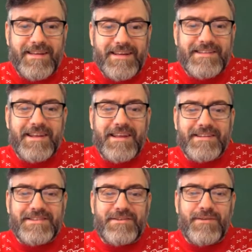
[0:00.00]
Did I
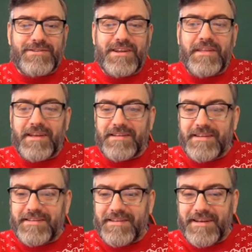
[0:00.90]
answer your question? I think I
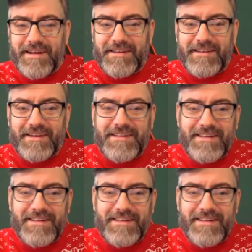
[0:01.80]
did, Anya.